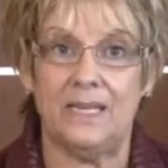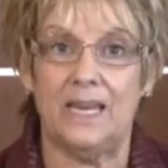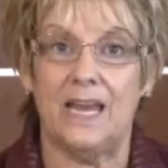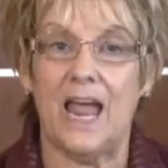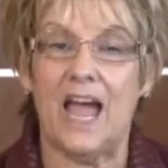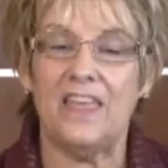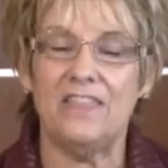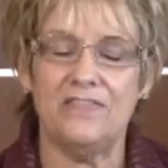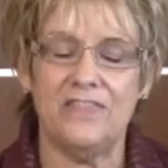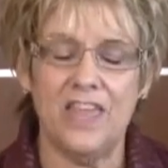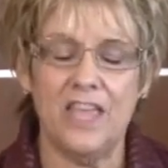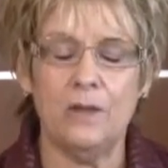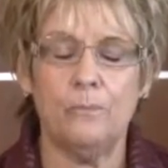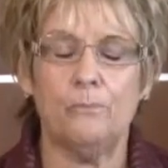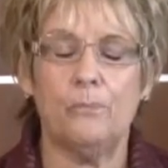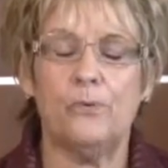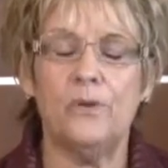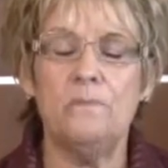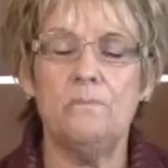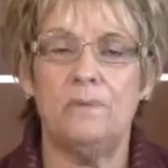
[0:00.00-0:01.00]
And I think
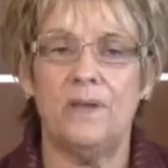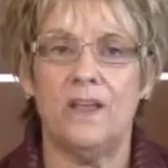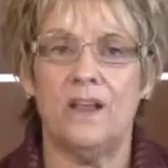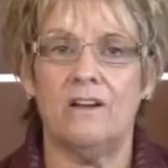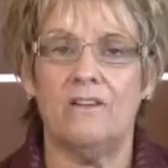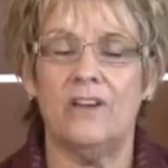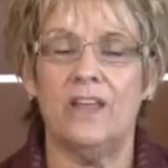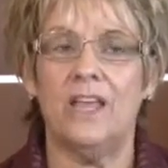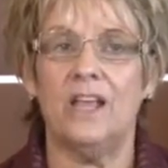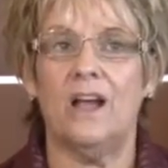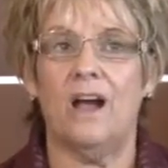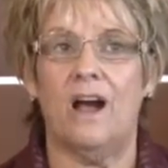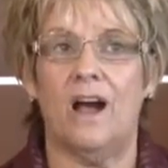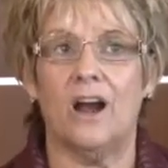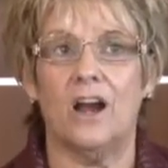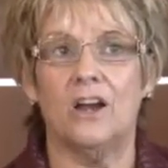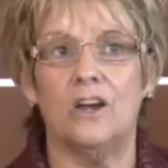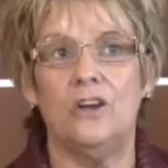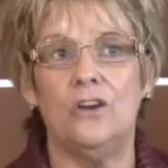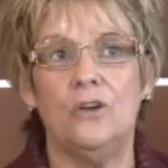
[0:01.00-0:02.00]
preparing
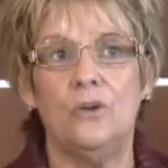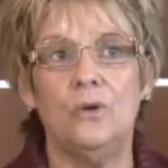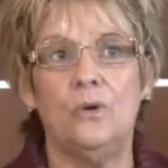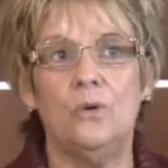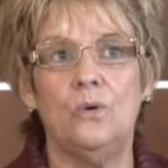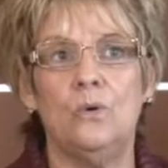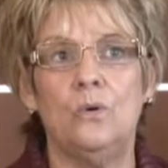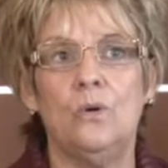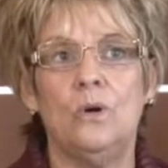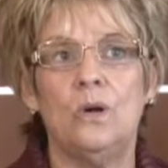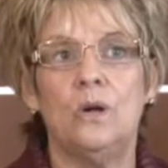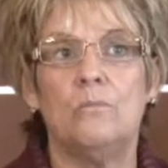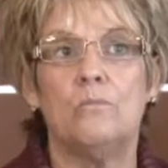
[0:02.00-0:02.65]
our new